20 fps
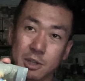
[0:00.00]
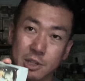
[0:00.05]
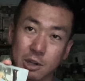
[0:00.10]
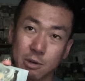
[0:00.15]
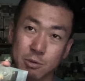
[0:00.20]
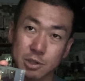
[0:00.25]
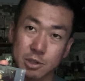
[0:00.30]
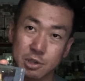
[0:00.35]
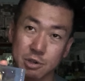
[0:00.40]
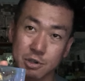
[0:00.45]
So
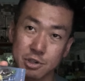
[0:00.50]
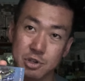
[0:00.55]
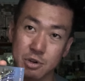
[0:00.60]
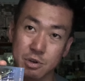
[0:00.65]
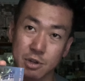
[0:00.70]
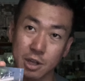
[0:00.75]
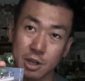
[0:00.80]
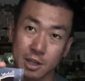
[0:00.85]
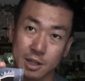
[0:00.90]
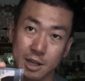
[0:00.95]
I'm just going to show
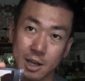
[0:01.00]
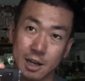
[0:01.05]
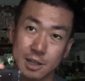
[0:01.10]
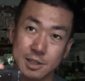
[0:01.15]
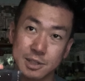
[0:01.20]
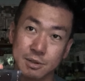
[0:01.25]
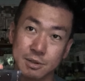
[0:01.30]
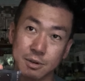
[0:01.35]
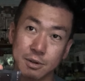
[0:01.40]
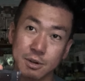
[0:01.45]
you like that.
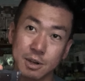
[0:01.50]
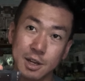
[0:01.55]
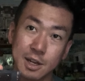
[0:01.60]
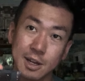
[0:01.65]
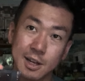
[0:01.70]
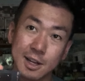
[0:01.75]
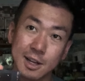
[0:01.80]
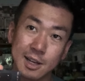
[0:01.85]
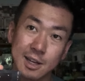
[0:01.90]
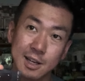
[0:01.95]
So
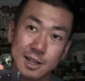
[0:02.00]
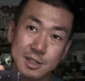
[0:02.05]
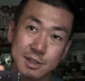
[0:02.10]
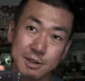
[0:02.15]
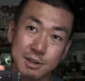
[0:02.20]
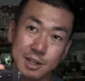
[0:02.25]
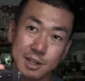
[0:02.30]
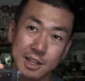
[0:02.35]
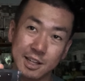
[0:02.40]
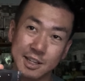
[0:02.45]

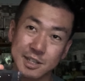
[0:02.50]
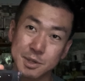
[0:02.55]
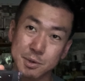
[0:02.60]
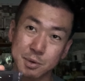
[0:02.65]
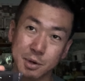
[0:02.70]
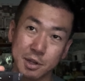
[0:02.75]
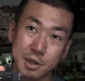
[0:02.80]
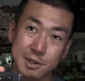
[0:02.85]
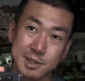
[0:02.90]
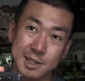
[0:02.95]
this is
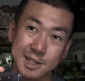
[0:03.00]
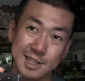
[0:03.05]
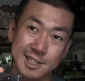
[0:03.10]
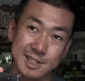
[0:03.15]
what it looks like.